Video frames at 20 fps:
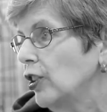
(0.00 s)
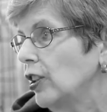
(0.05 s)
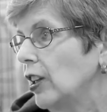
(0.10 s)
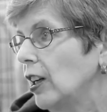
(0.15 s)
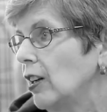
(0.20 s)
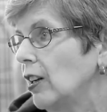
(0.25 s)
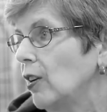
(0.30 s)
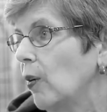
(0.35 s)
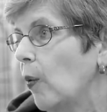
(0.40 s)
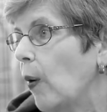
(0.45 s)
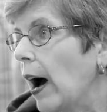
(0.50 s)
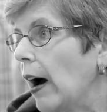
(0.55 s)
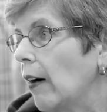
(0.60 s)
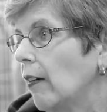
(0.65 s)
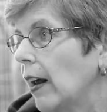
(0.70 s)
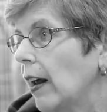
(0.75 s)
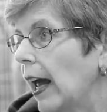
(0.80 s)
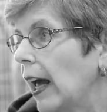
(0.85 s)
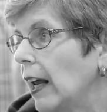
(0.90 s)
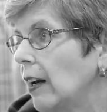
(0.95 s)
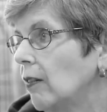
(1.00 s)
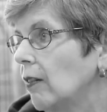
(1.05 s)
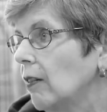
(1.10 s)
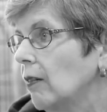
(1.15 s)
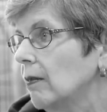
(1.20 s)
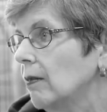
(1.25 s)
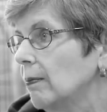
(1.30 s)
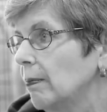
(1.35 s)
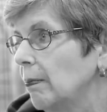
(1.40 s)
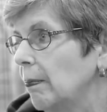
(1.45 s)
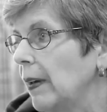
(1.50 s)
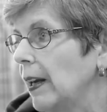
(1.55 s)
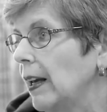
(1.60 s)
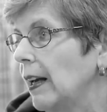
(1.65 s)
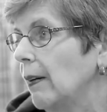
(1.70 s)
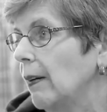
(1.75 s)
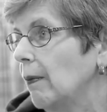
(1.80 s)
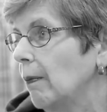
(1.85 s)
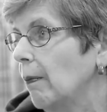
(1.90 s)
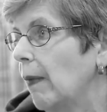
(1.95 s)
She didn't know how to handle
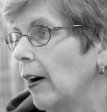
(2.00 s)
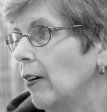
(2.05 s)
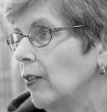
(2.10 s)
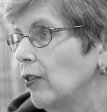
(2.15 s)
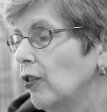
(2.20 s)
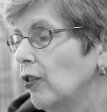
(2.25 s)
being by